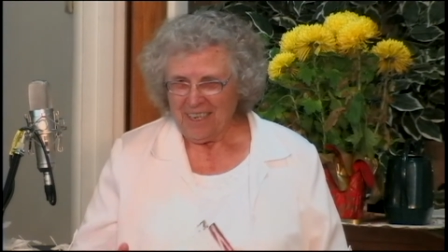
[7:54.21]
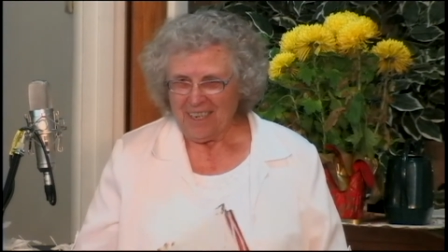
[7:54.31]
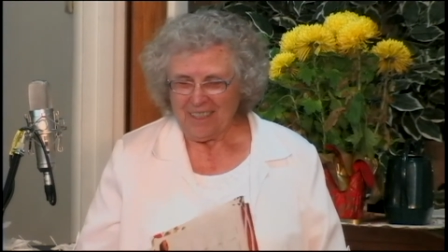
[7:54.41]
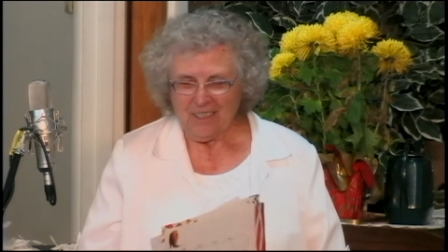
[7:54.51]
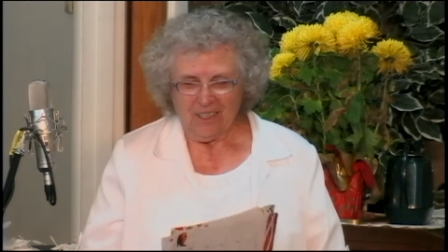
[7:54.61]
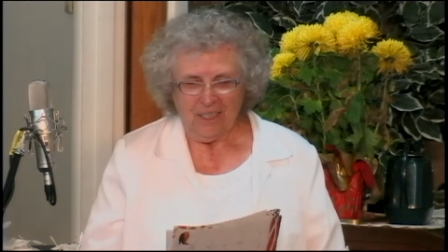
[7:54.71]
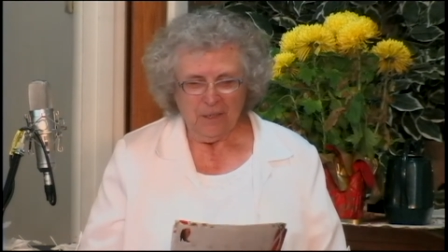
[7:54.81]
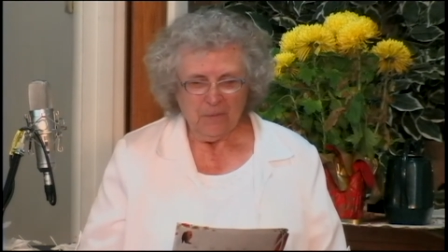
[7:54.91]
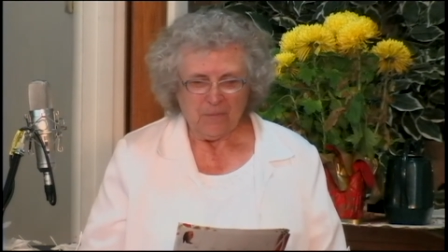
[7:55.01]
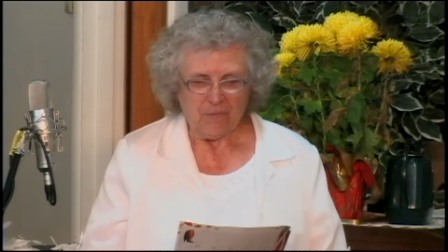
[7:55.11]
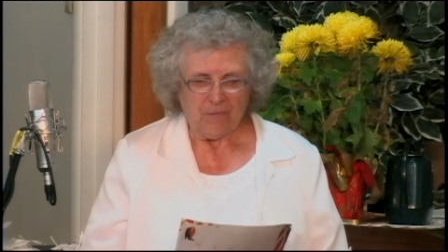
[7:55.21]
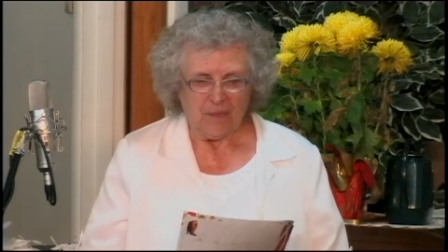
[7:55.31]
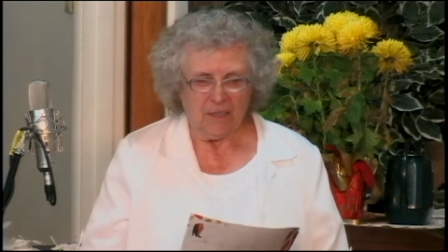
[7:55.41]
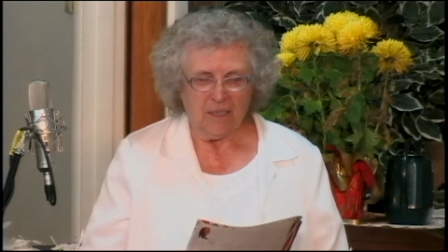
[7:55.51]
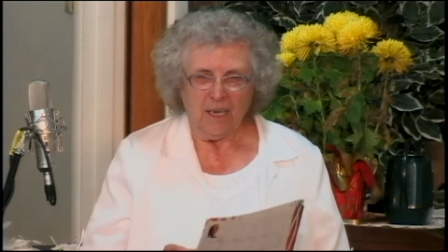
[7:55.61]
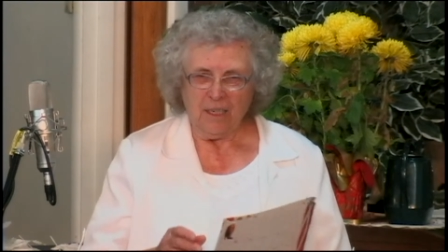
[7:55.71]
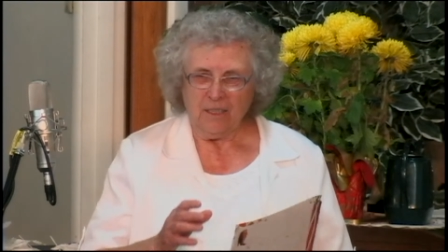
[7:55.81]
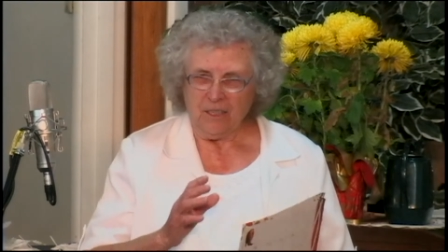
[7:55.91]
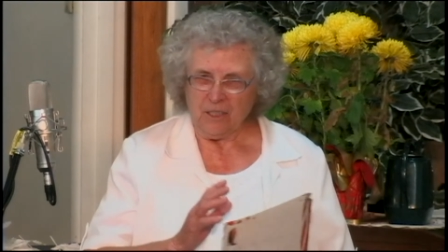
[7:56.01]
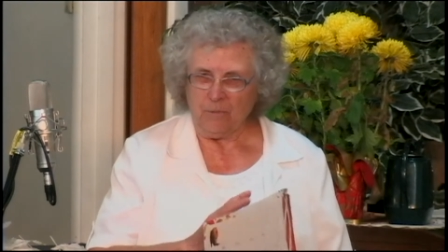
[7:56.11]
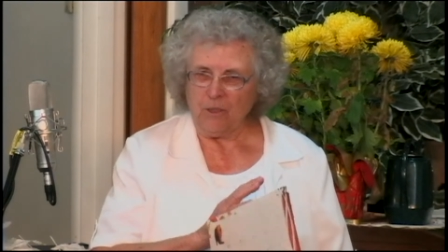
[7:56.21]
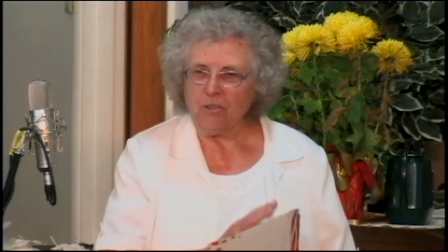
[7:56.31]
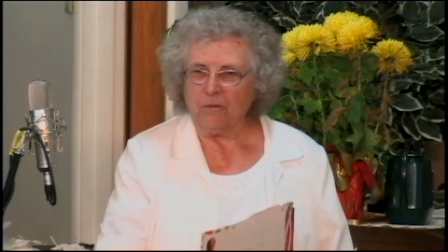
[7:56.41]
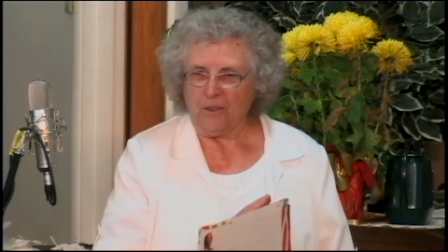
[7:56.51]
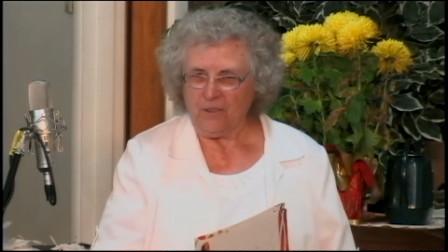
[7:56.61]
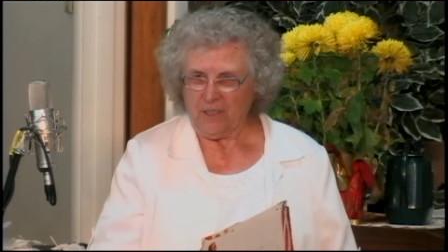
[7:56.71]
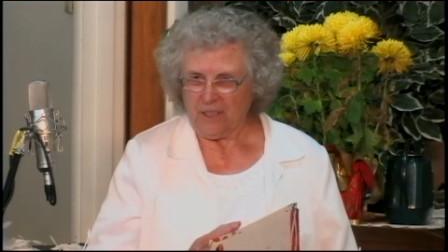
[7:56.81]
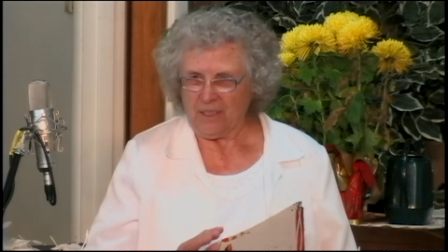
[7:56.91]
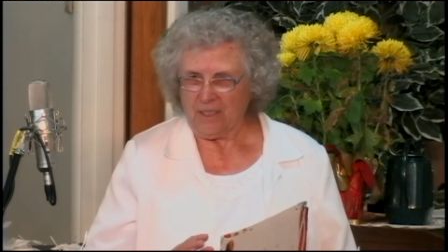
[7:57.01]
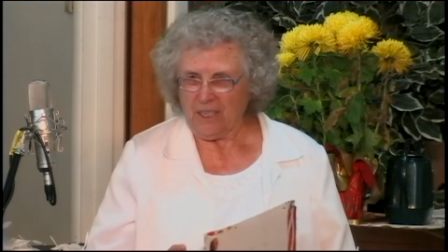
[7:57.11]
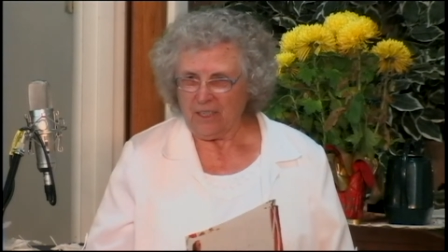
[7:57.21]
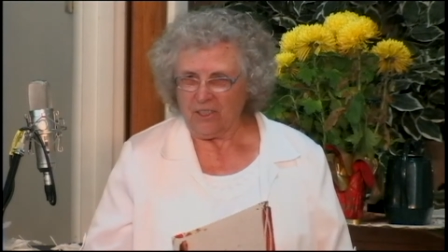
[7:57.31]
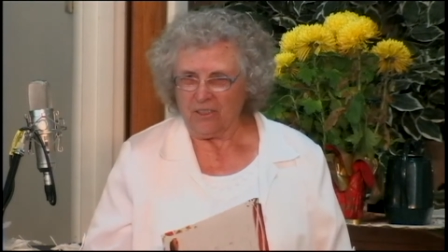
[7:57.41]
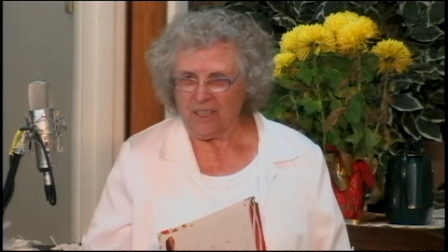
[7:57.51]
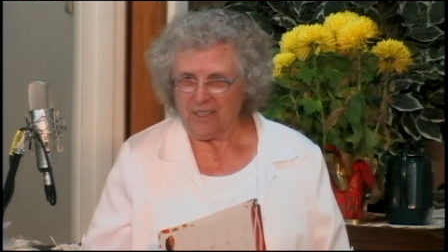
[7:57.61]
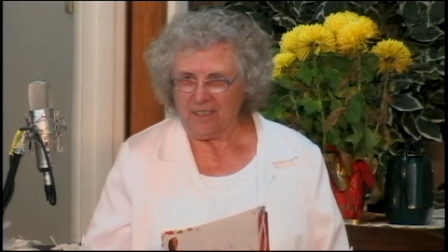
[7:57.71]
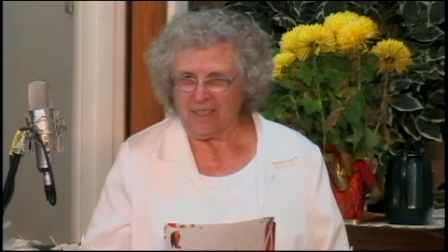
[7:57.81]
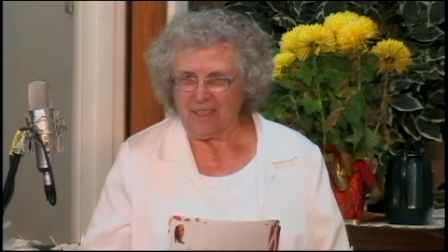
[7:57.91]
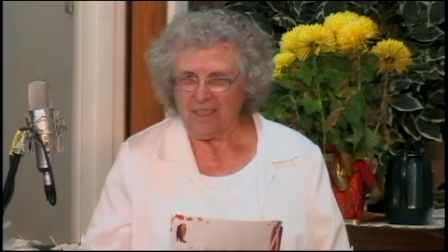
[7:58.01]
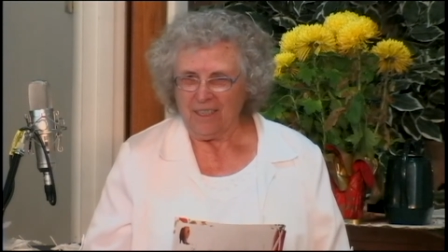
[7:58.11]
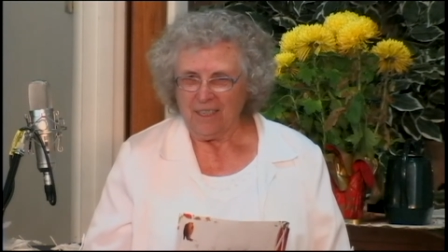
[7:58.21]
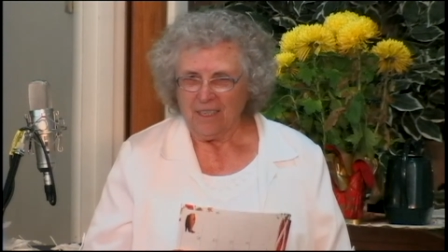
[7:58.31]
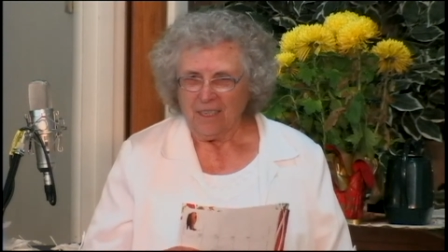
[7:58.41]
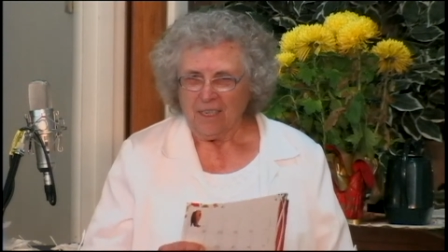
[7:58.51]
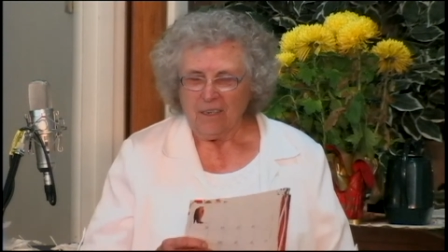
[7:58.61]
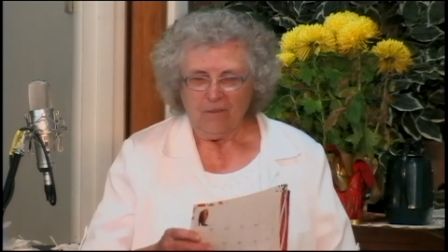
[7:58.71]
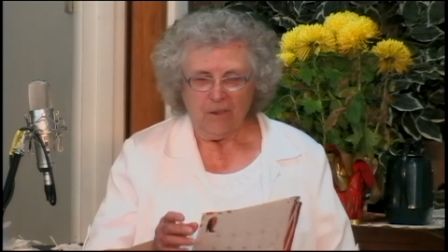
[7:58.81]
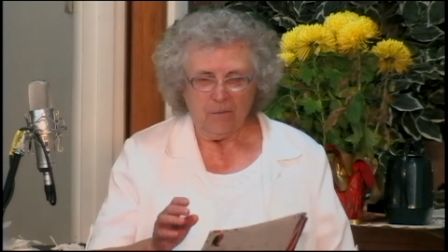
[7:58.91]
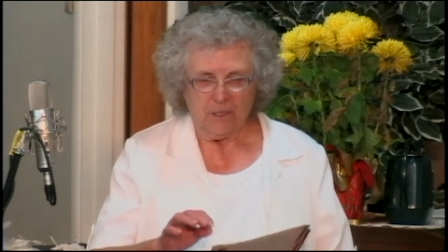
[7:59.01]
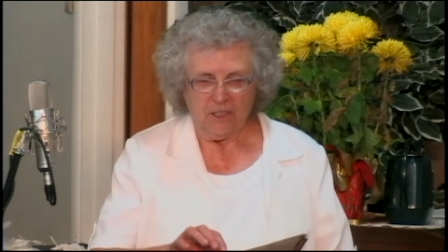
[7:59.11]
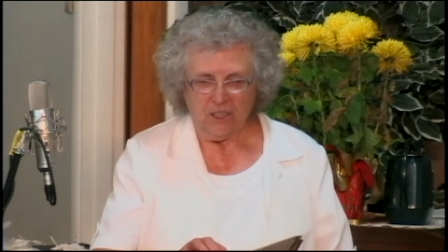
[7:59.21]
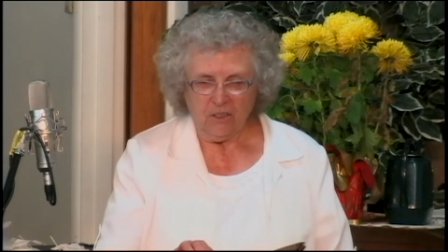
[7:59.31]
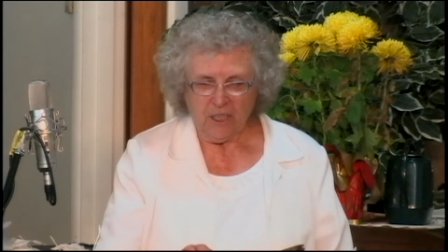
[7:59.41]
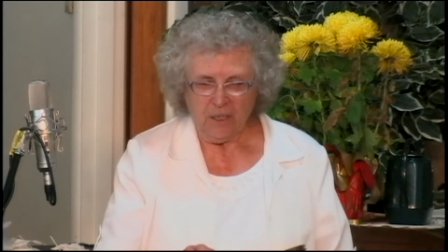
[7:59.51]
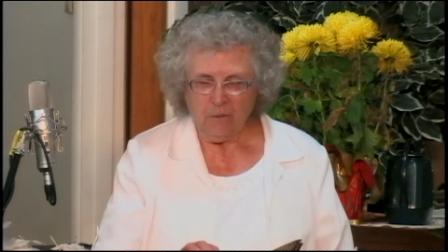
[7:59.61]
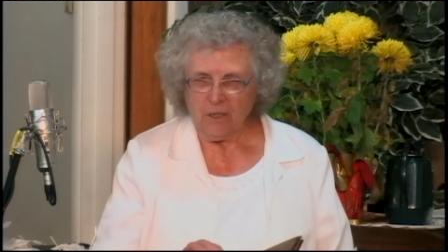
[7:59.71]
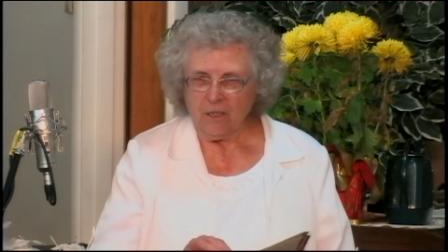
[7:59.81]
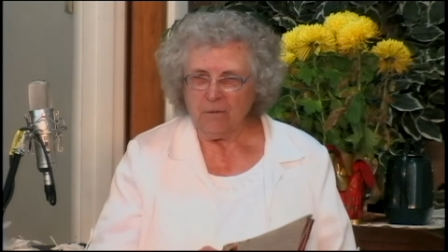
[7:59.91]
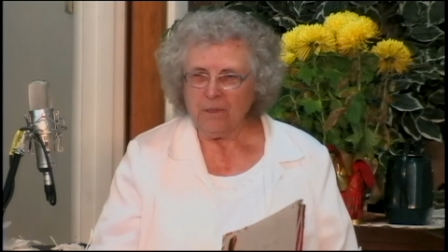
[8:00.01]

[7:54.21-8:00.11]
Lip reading: And see, God does beautiful things in nature, doesn't he? From a silky worm